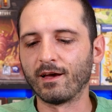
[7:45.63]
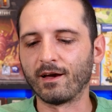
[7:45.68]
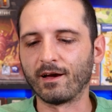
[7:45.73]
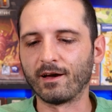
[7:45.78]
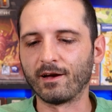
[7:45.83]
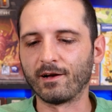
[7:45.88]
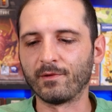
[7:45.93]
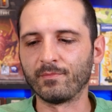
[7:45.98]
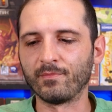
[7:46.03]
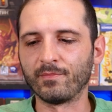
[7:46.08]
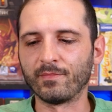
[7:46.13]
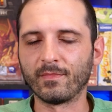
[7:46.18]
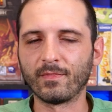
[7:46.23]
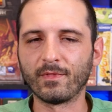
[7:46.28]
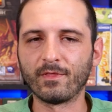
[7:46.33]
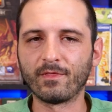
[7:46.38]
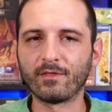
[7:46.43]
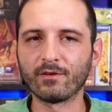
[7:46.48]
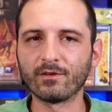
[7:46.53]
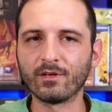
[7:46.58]

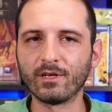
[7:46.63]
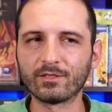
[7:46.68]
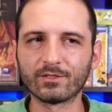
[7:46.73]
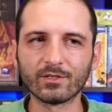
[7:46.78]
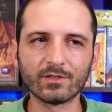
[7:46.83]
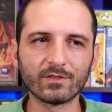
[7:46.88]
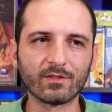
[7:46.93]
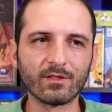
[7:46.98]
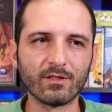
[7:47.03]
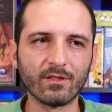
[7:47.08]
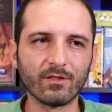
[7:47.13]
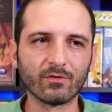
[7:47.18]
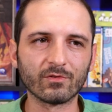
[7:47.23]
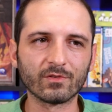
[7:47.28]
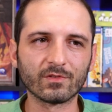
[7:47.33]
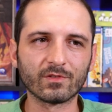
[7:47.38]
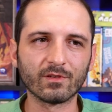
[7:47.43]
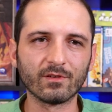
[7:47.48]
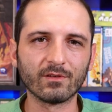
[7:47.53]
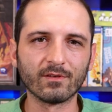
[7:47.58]
Um, it just,
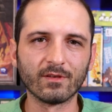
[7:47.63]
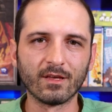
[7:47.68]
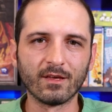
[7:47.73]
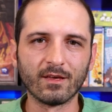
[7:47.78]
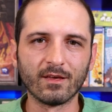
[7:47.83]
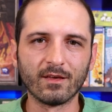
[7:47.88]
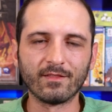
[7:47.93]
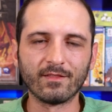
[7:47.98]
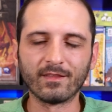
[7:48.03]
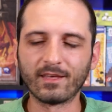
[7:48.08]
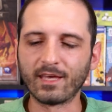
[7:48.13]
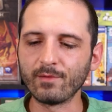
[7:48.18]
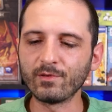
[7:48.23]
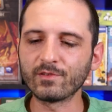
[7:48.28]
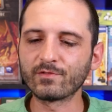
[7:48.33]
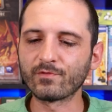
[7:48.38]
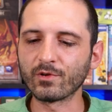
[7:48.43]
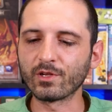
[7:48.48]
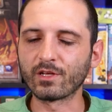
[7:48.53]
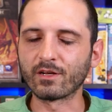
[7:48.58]
there's the game
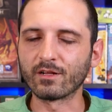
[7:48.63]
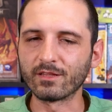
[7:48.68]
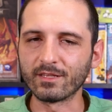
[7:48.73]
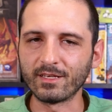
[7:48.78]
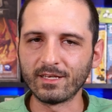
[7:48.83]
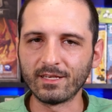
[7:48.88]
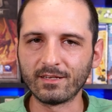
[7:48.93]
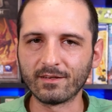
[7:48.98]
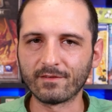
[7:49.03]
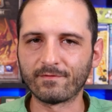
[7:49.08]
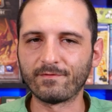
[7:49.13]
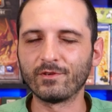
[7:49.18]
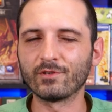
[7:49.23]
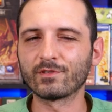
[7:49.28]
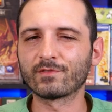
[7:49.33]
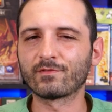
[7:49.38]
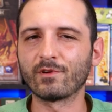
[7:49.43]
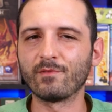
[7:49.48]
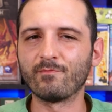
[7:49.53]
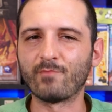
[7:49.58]
is very clean. It
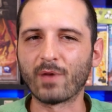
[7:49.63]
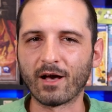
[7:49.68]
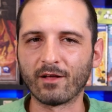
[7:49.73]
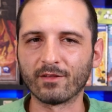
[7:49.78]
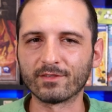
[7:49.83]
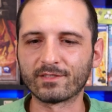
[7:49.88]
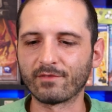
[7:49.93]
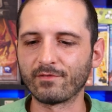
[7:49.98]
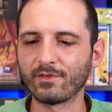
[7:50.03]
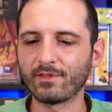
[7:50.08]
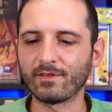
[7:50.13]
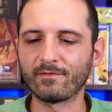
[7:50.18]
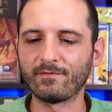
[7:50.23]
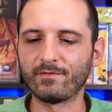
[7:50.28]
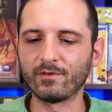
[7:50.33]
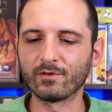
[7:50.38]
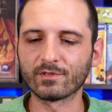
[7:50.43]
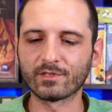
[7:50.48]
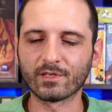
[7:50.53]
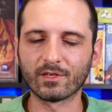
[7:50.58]
feels very balanced. Everything
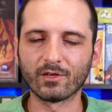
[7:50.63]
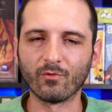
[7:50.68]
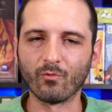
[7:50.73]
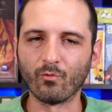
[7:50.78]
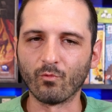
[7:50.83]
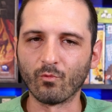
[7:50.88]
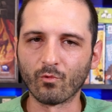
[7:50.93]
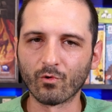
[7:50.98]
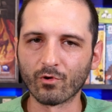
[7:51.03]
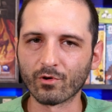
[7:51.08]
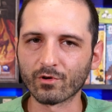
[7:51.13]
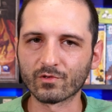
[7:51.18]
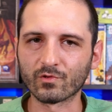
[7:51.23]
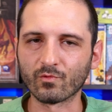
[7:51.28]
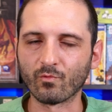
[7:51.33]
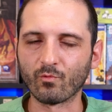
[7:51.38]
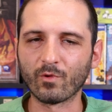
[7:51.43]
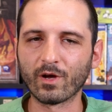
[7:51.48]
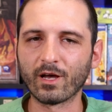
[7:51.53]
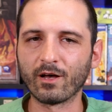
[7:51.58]
feels like it
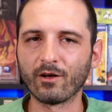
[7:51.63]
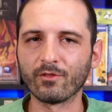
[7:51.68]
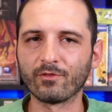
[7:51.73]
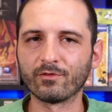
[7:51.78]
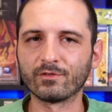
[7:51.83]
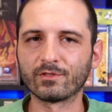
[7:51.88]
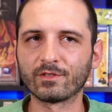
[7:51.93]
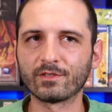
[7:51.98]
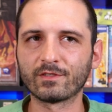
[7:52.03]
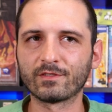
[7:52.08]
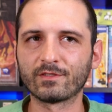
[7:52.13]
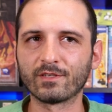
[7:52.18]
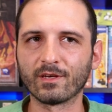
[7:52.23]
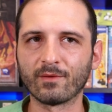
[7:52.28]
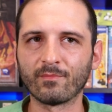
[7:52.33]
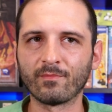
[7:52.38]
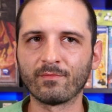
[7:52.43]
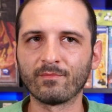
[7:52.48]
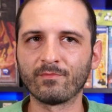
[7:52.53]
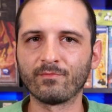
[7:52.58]
works well. There's just
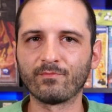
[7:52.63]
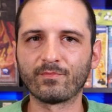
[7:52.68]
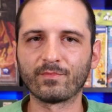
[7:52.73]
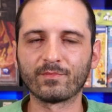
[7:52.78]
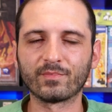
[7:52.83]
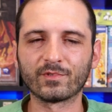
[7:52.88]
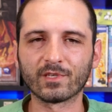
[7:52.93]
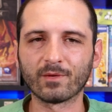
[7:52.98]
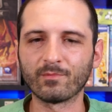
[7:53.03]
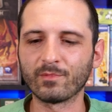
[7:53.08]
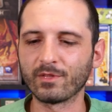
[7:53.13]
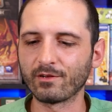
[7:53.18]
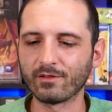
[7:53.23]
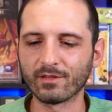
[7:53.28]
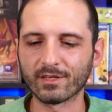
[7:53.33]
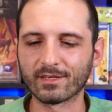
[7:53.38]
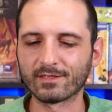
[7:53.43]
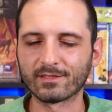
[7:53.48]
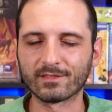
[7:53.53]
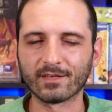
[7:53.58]
some some
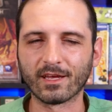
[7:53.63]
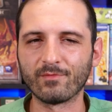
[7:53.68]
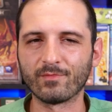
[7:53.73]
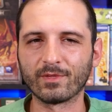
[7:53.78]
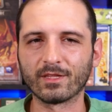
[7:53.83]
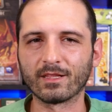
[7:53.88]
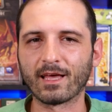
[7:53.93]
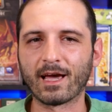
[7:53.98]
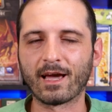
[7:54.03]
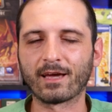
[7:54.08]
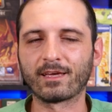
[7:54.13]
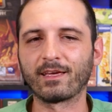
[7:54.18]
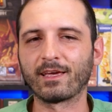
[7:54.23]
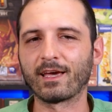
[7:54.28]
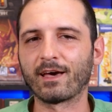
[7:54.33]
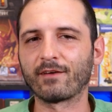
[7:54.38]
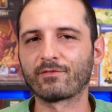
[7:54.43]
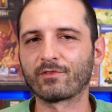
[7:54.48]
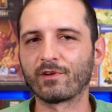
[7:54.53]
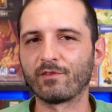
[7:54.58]
little excitement
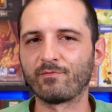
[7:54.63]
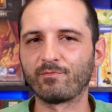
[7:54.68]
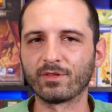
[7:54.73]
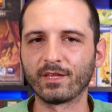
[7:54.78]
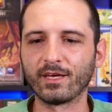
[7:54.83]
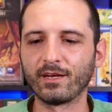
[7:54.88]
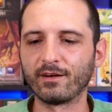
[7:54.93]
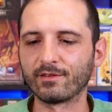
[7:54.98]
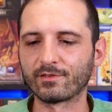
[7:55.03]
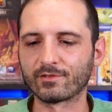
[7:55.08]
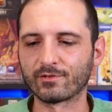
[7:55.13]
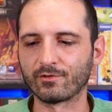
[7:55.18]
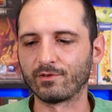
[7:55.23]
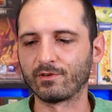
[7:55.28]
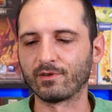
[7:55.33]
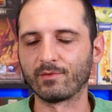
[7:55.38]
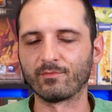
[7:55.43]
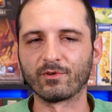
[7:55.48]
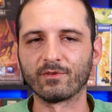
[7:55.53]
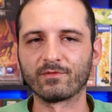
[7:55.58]
lacking after I've played it a
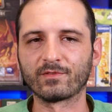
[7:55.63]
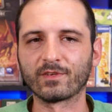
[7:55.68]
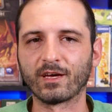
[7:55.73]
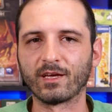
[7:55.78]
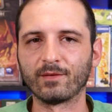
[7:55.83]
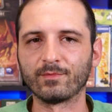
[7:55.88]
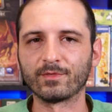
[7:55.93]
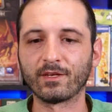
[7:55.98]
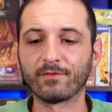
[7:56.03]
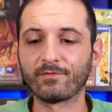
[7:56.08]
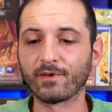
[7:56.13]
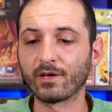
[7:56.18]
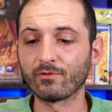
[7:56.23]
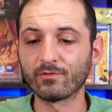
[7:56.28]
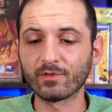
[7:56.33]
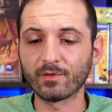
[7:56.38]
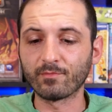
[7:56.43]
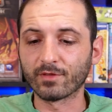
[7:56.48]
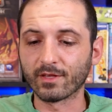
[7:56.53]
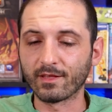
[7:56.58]
certain number of times. If
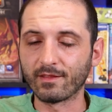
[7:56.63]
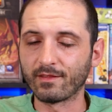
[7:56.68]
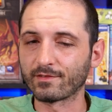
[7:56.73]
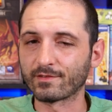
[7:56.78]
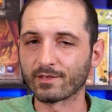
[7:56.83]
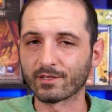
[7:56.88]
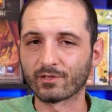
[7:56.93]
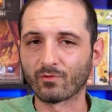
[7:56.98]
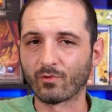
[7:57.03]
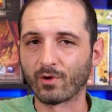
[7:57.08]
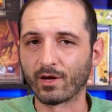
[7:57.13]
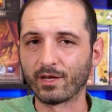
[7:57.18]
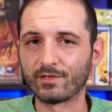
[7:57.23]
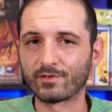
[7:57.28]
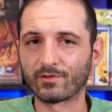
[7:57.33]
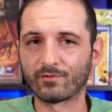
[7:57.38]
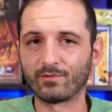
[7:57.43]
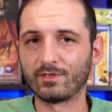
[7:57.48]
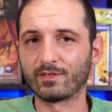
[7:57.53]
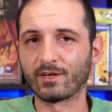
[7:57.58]
I'd only played this like
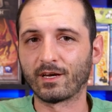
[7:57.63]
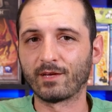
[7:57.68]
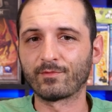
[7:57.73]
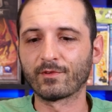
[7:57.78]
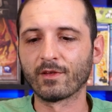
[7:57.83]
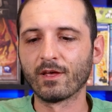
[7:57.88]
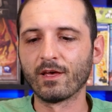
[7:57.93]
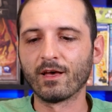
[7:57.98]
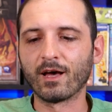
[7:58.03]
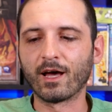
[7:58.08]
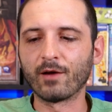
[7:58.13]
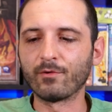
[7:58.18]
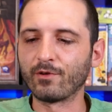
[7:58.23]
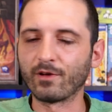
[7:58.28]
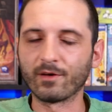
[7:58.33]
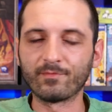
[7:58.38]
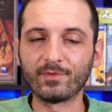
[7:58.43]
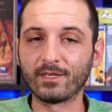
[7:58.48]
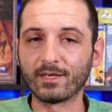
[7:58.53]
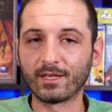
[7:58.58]
twice, three times, I would
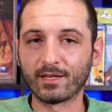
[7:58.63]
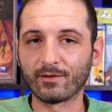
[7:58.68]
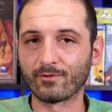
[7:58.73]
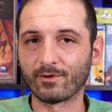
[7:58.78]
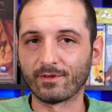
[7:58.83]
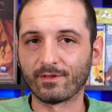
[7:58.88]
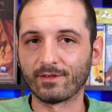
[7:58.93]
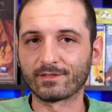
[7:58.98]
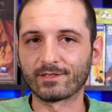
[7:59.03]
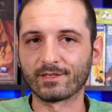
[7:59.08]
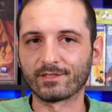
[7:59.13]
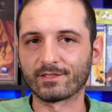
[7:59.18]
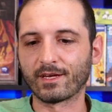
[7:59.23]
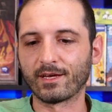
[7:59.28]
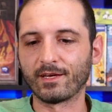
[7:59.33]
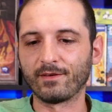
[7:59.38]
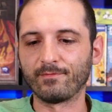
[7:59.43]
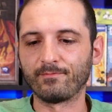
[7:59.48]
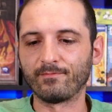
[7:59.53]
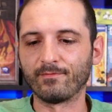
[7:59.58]
not be getting rid of this because
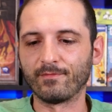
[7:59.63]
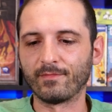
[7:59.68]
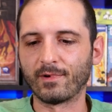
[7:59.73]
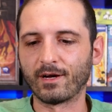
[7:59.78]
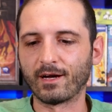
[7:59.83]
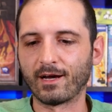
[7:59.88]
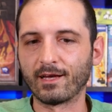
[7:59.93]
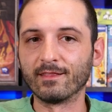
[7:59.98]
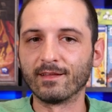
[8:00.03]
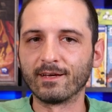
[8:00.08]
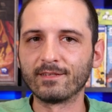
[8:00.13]
I I